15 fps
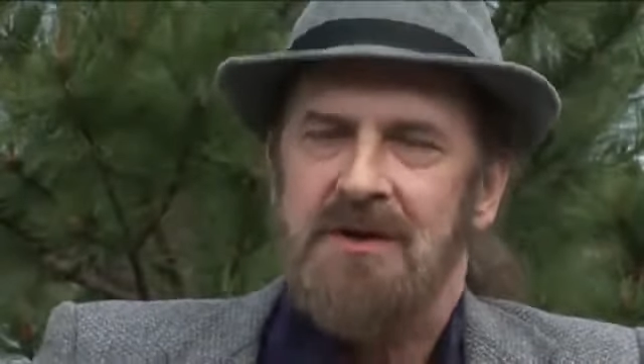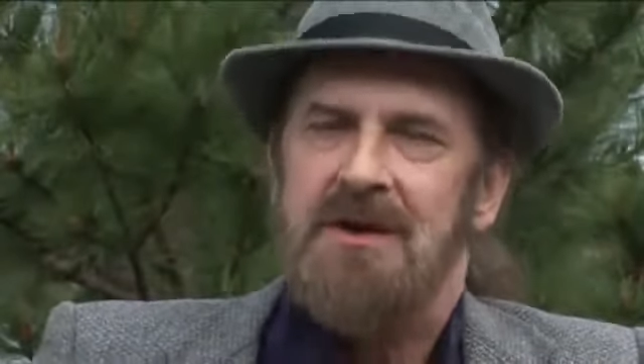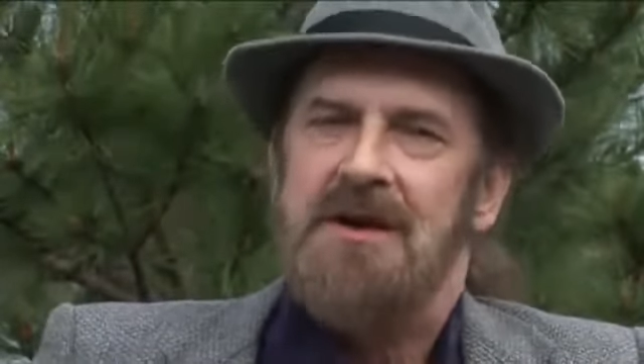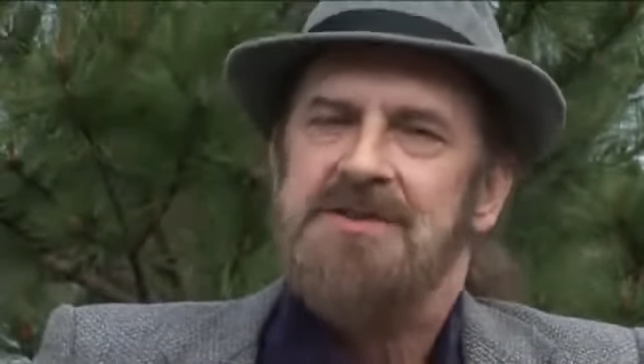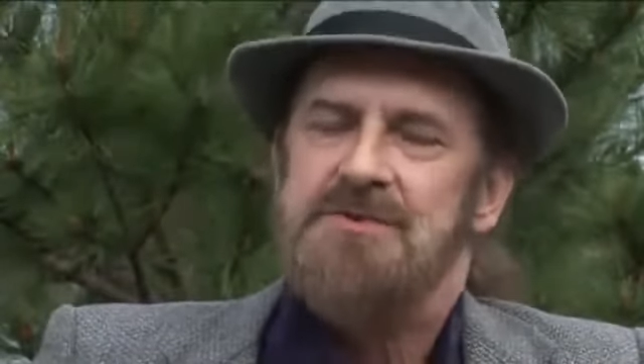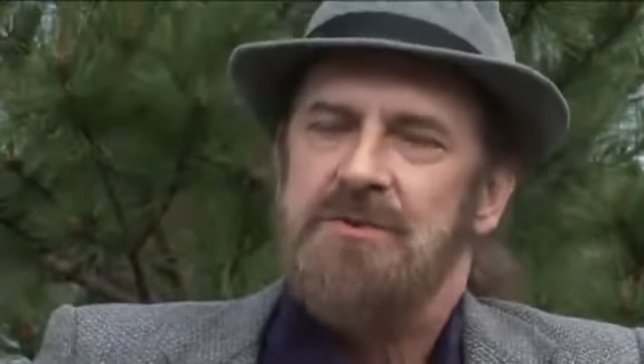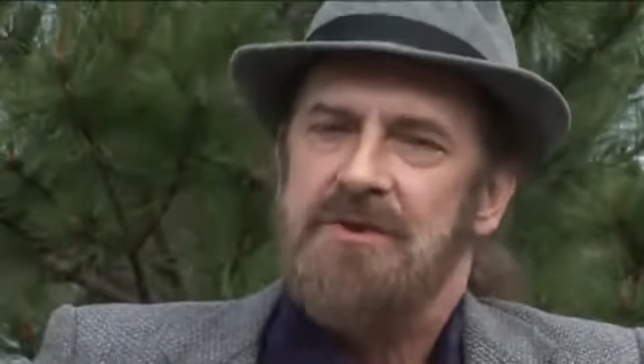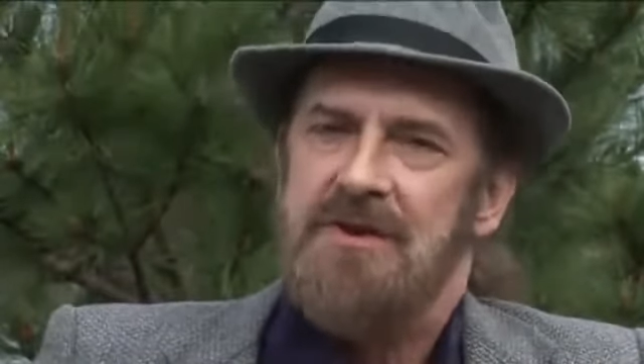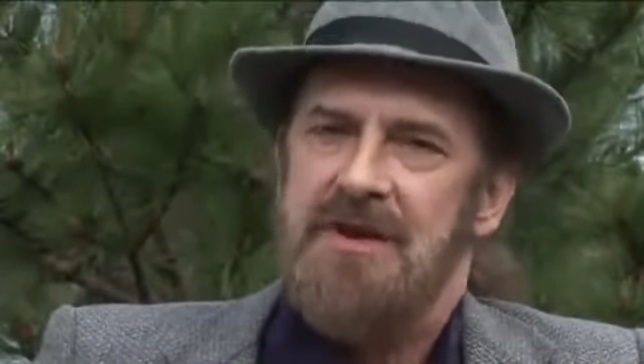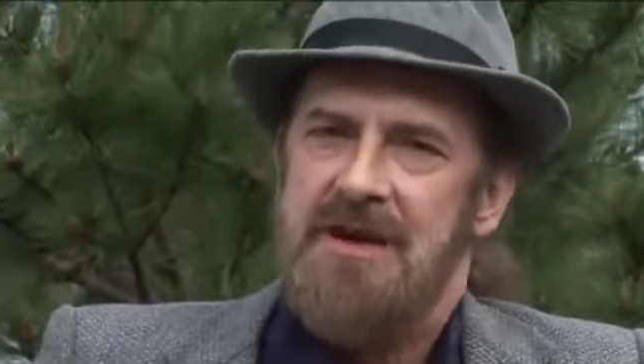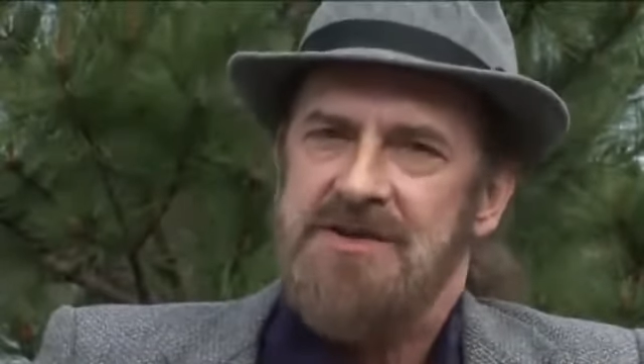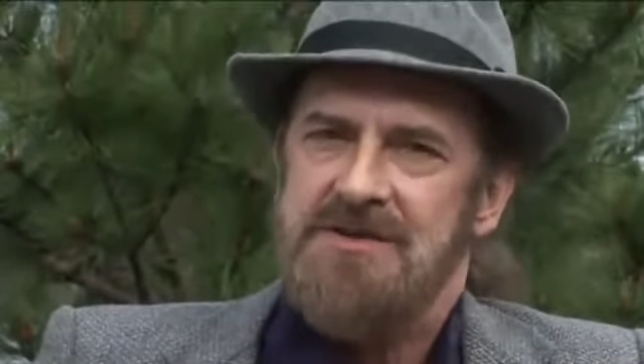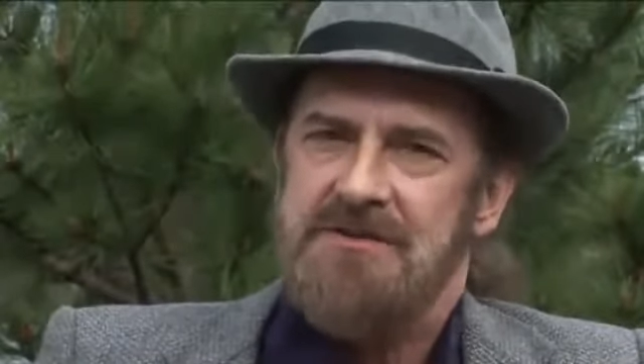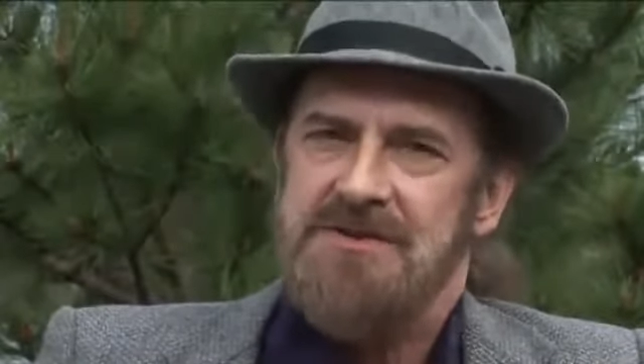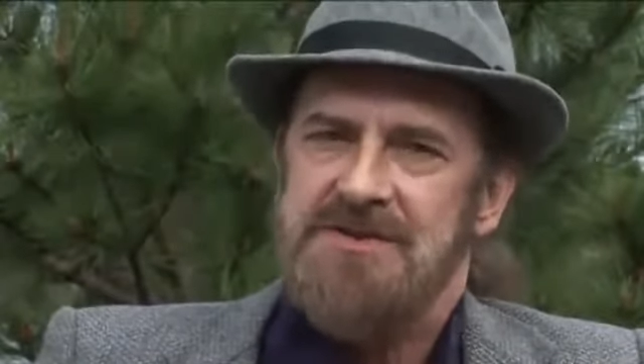and sort of the
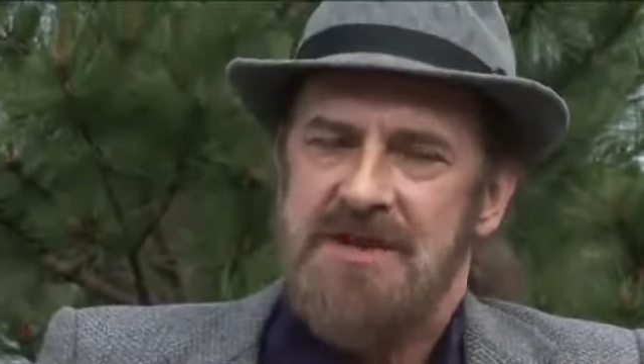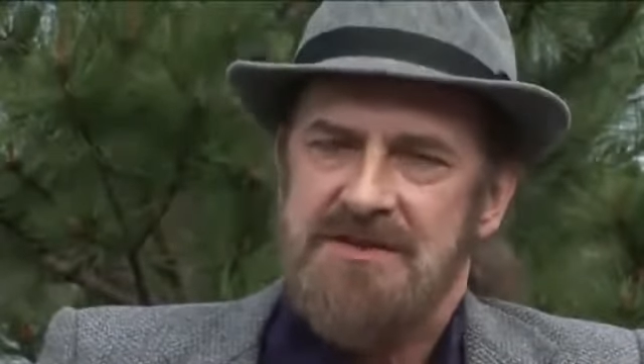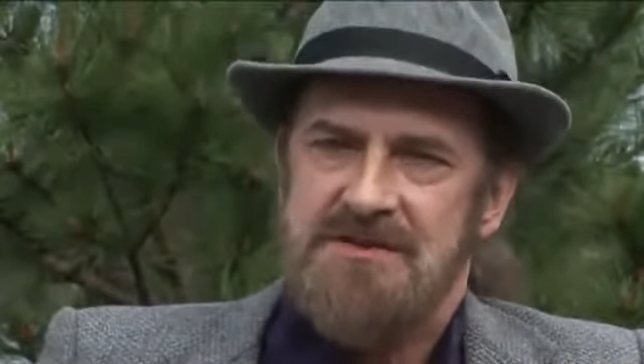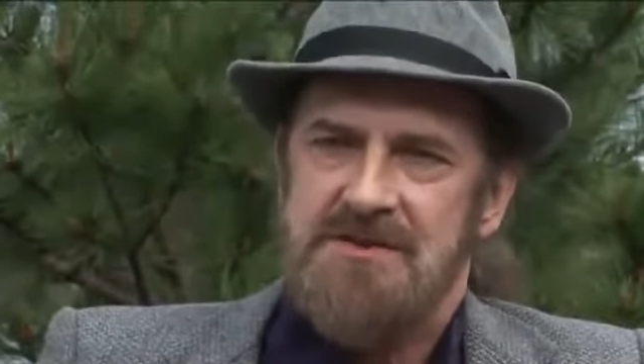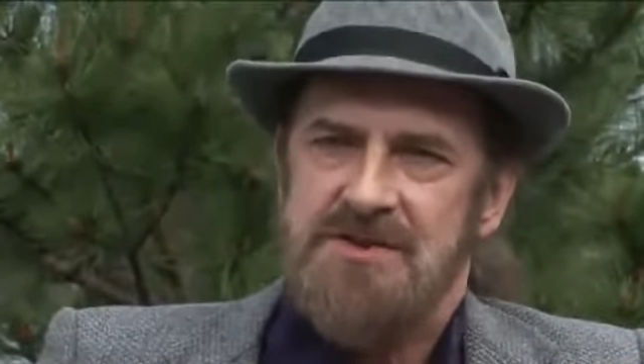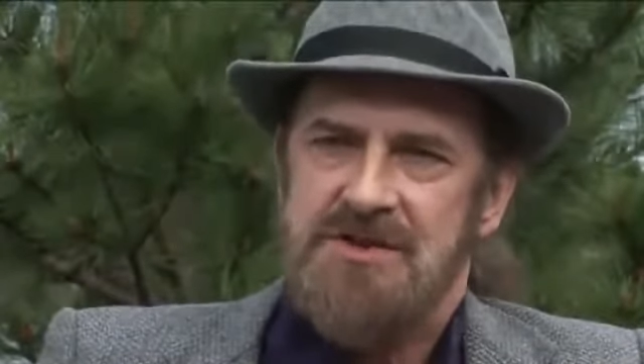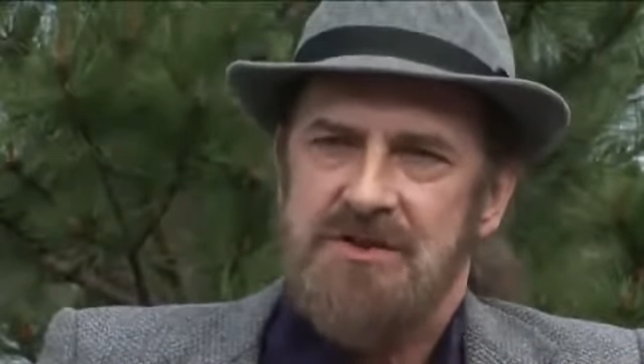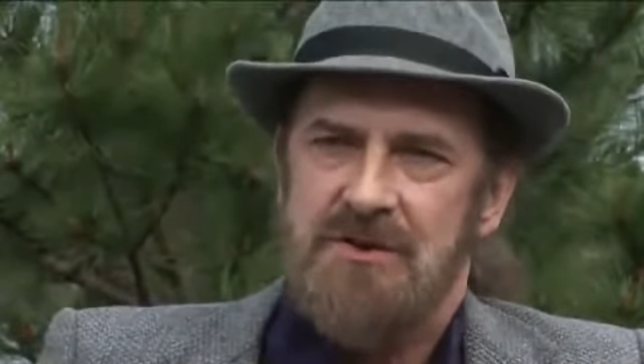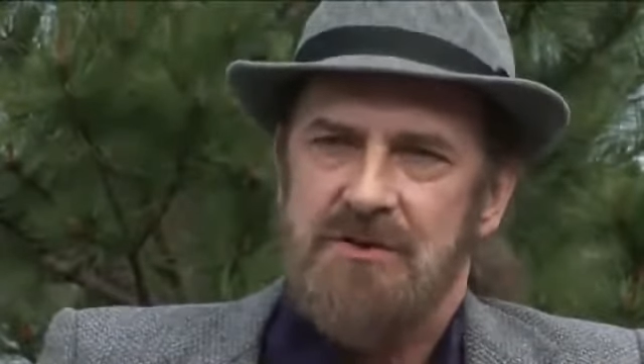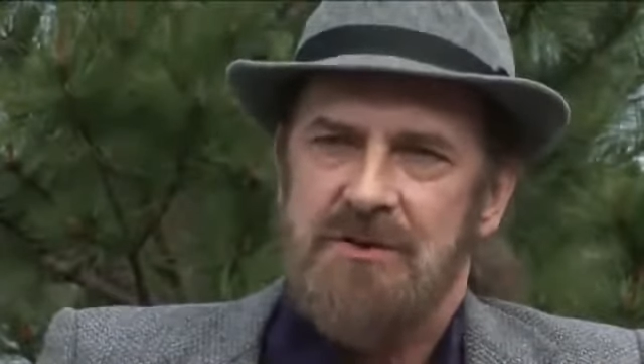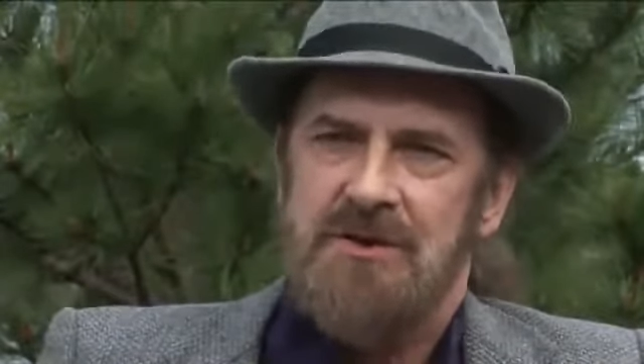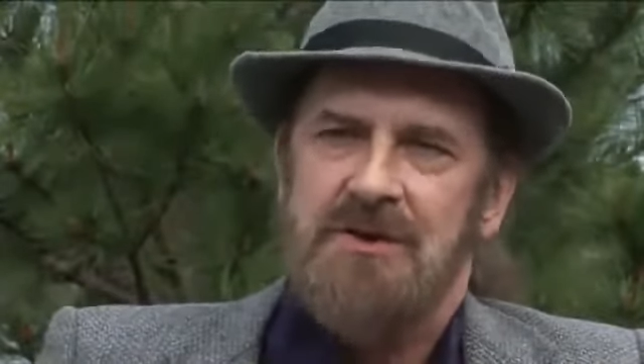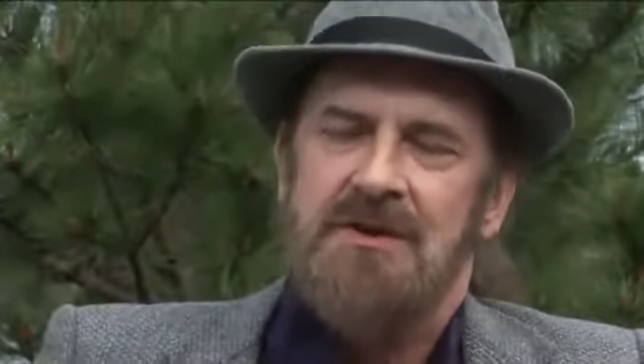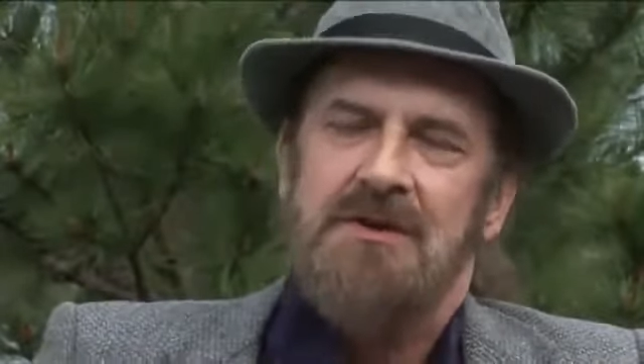national census show